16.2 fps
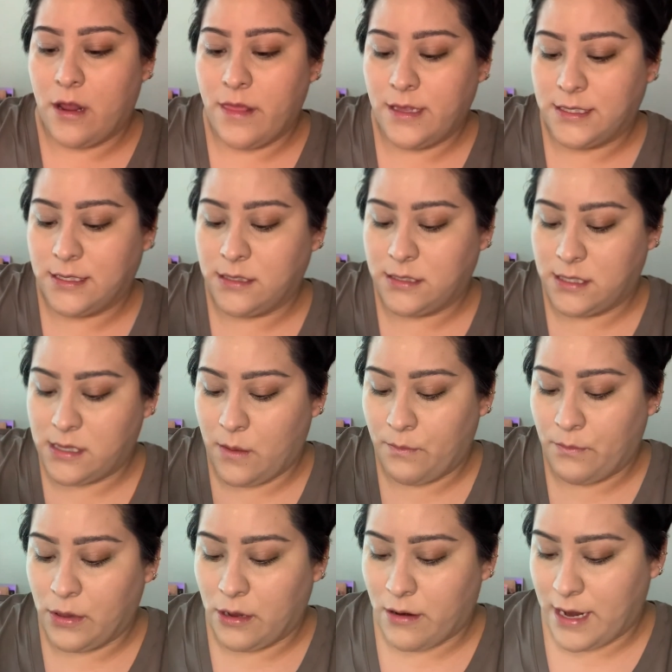This is the
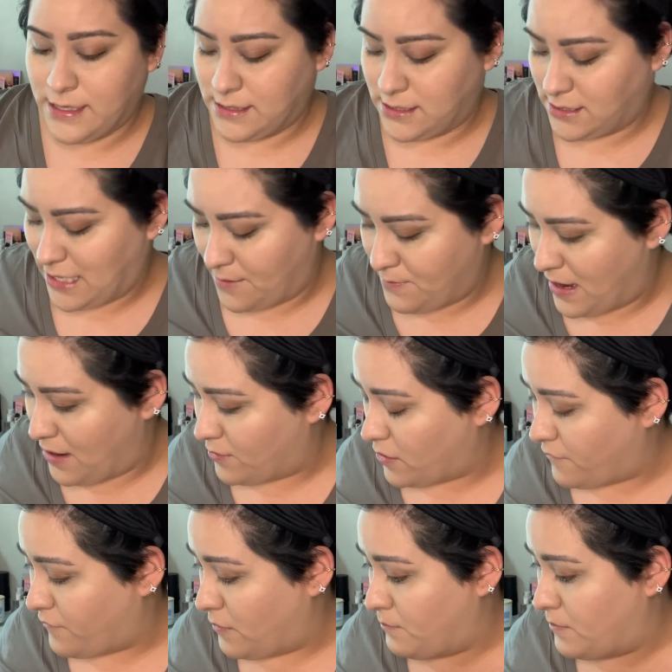Blur and Set
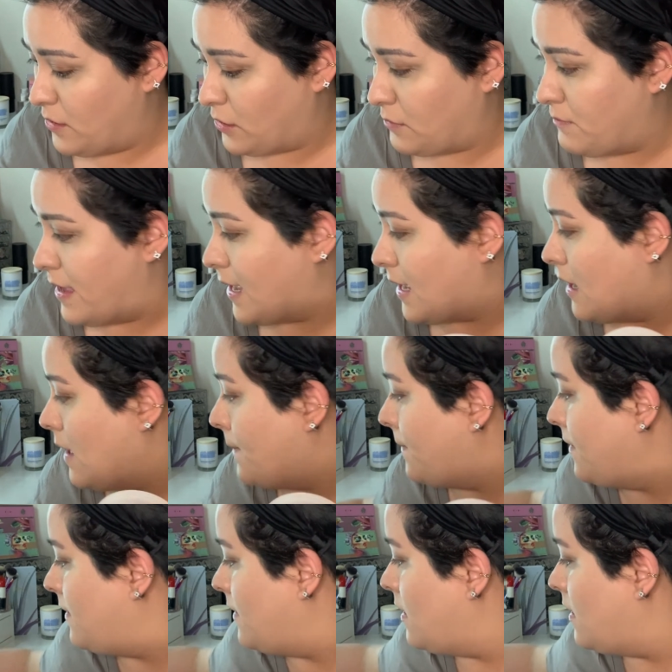powder from Milk Makeup.